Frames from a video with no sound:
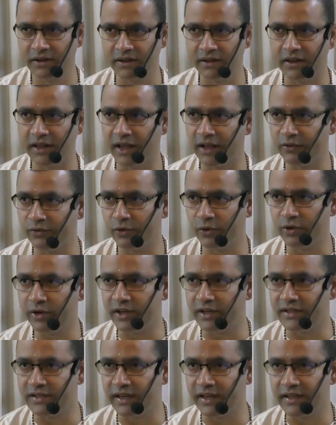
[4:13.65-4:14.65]
Therefore,
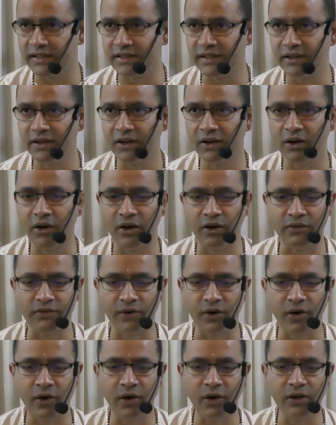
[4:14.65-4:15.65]
he says, of
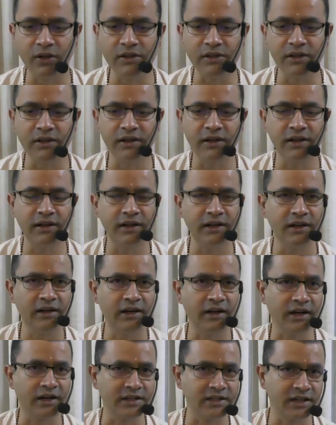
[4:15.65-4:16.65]
all
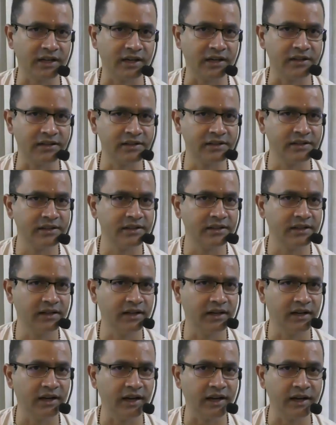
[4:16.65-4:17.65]
aksharas,
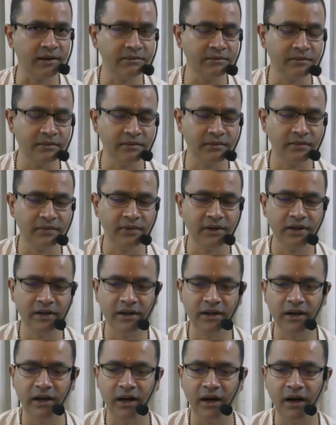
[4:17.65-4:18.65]
I am
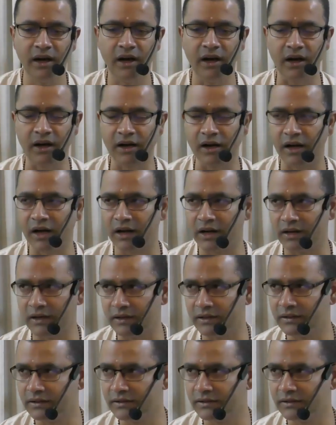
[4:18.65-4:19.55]
akara.